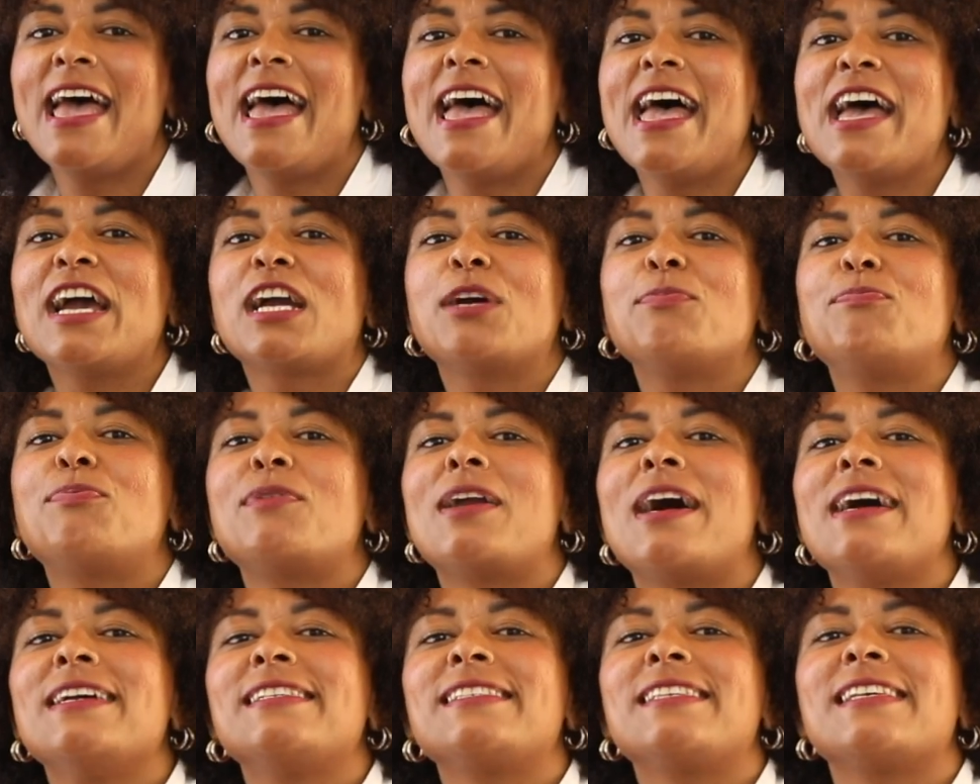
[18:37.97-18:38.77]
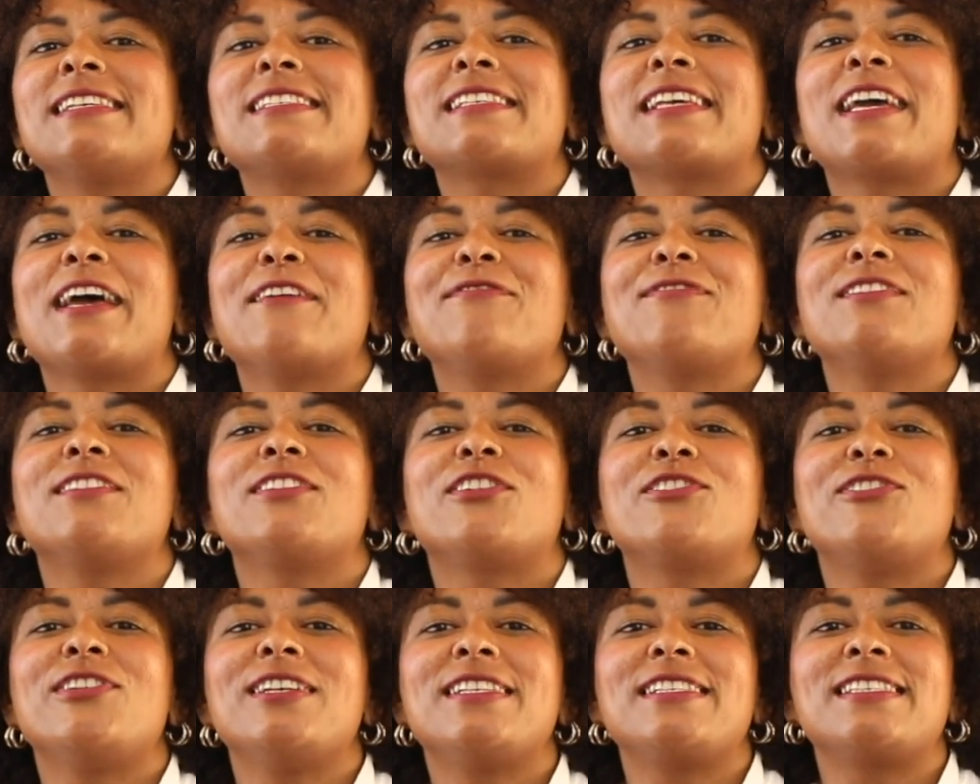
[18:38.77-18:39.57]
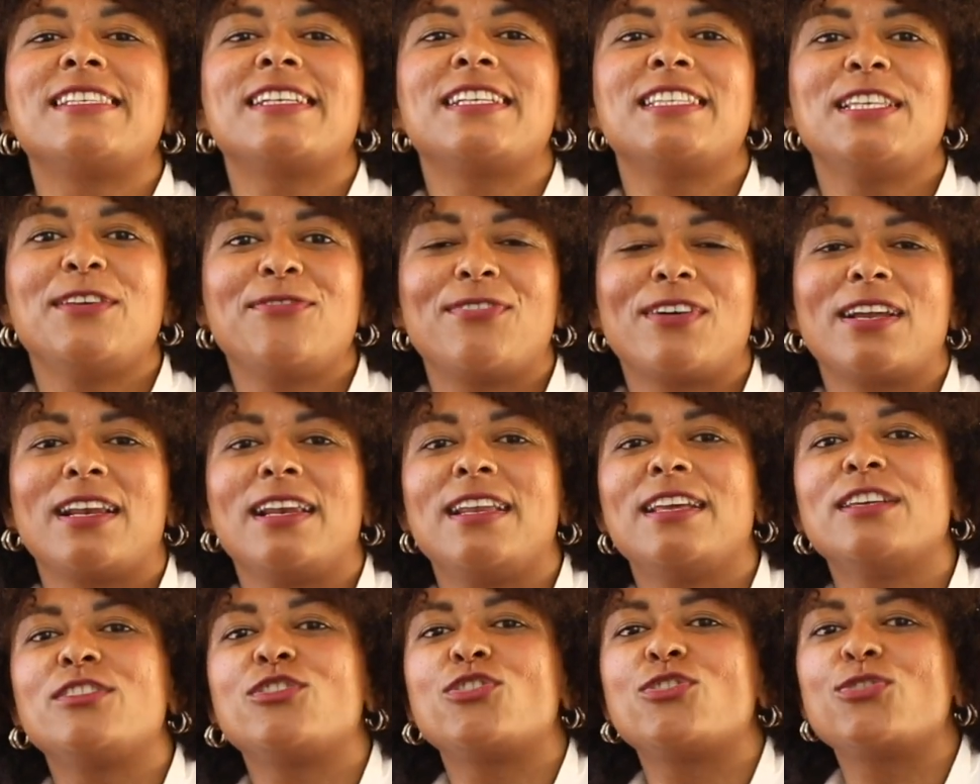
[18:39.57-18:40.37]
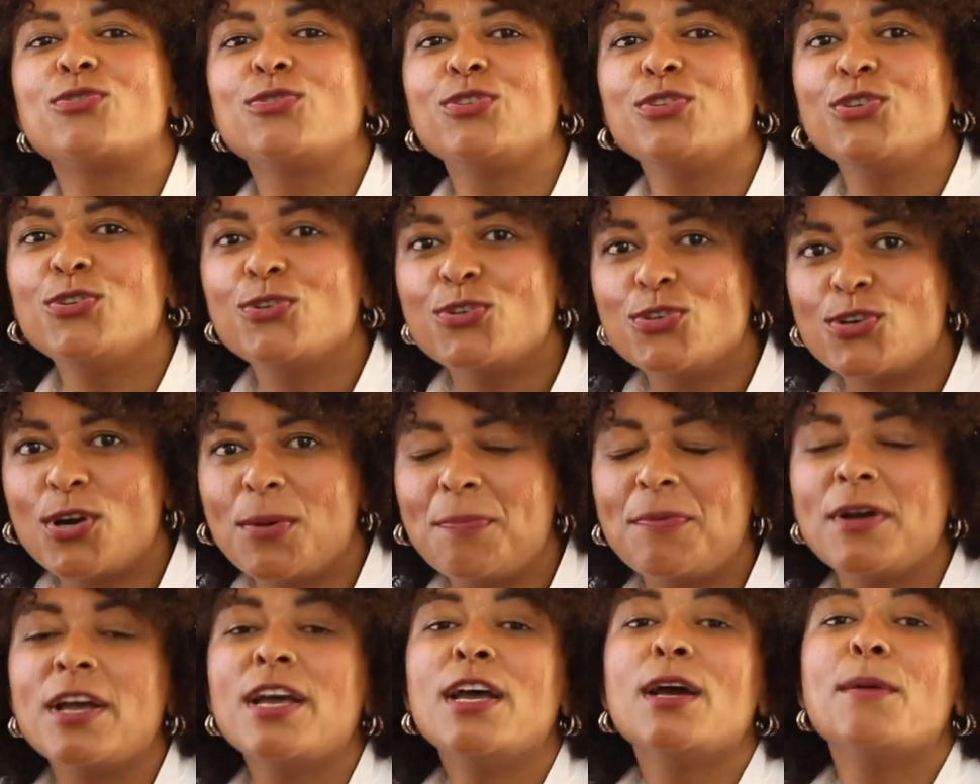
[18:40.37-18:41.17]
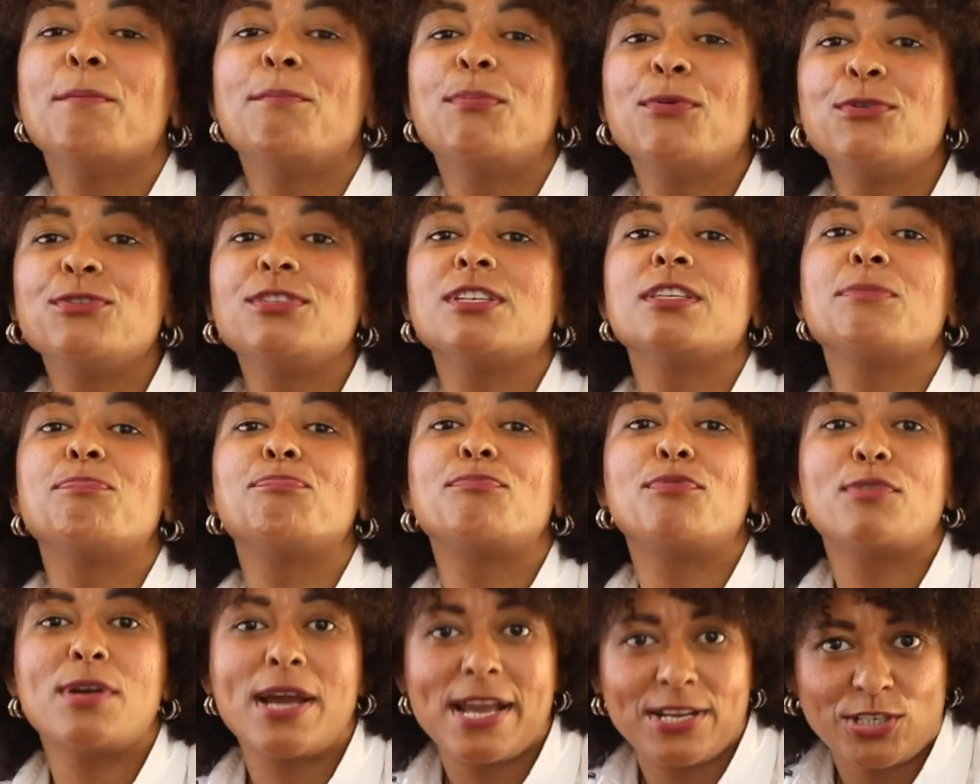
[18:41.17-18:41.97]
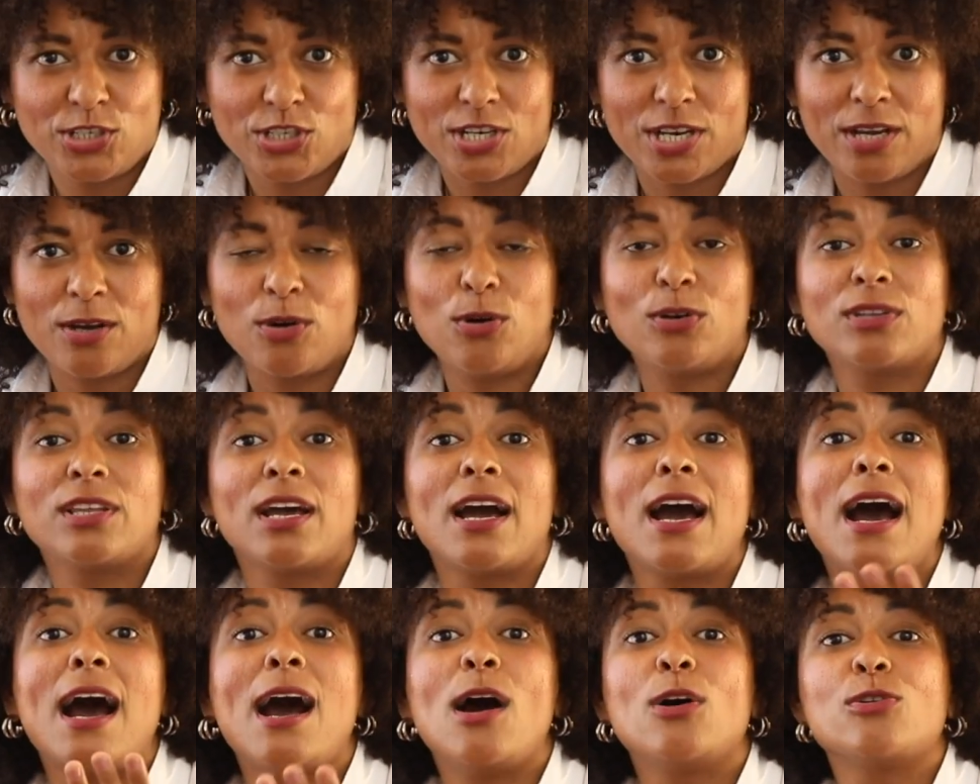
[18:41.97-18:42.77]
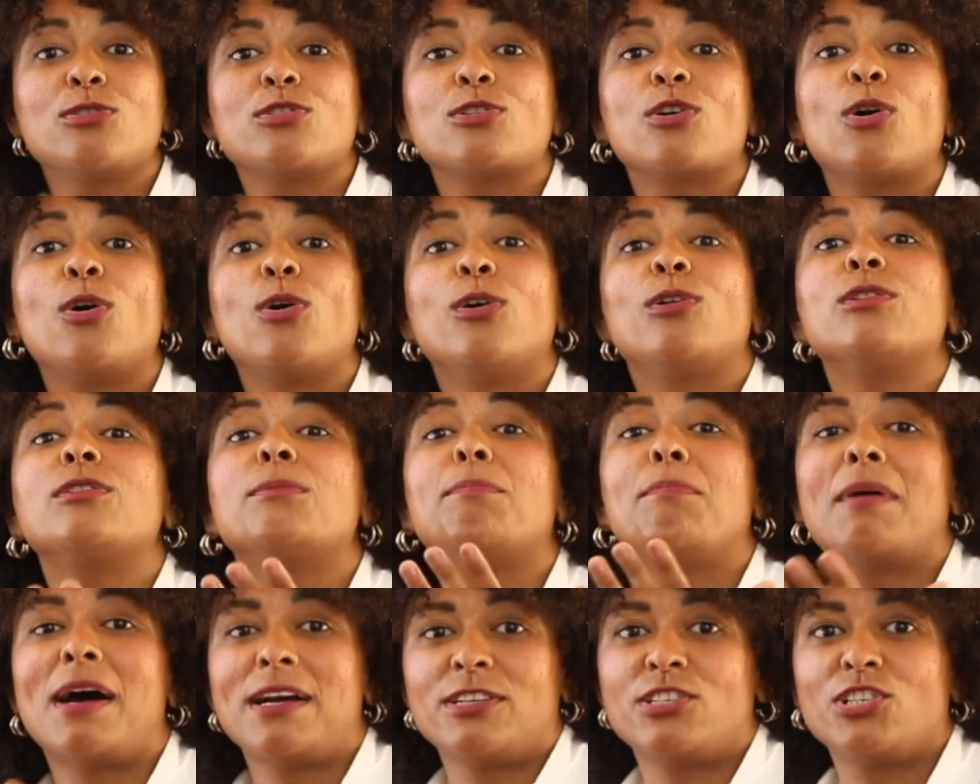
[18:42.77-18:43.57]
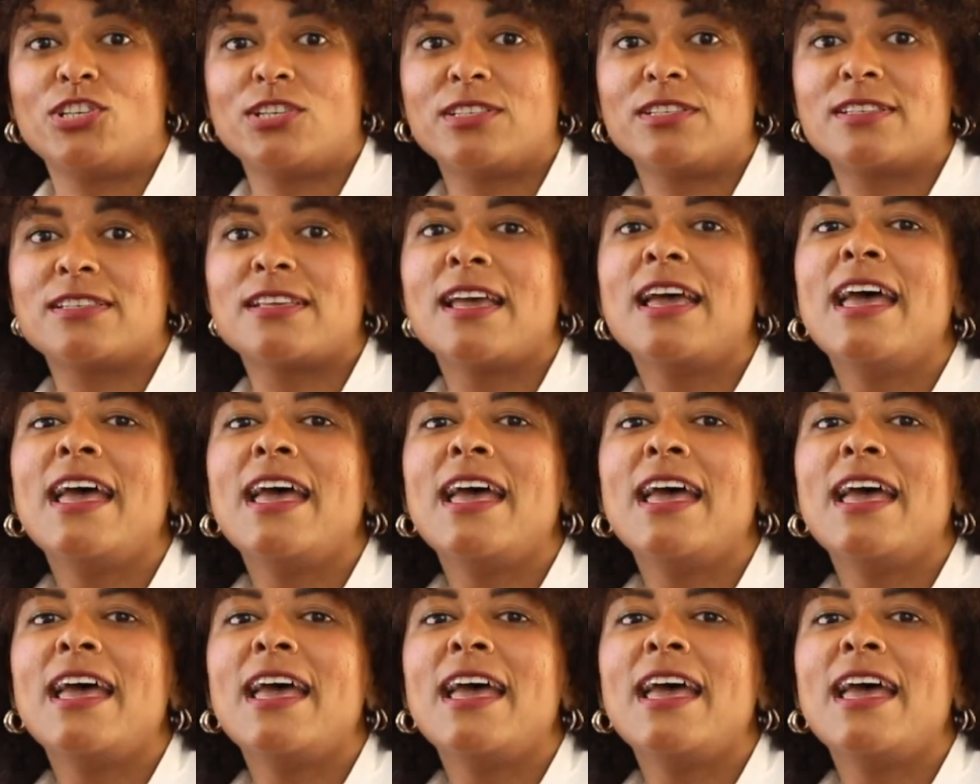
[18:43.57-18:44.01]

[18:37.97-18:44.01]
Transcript: Egg prices have increased significantly through Europe, putting pressure on household budgets